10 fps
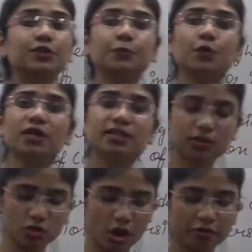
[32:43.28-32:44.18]
the
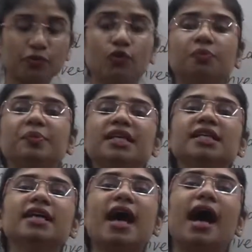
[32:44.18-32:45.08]
process of
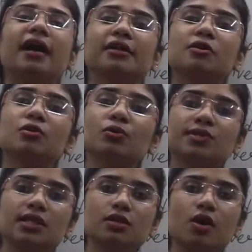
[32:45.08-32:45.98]
opening and
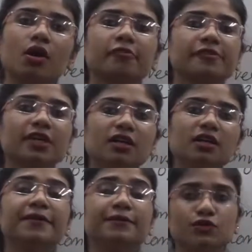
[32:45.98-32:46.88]
closing of the
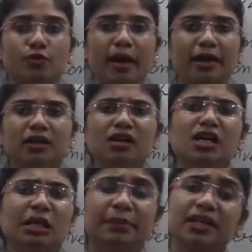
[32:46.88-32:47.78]
stomata.
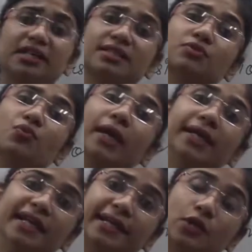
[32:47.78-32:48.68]
But it is
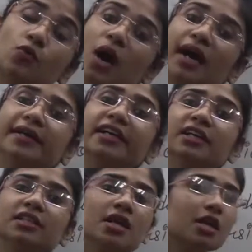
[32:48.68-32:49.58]
very
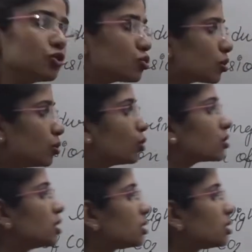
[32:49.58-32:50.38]
required to close the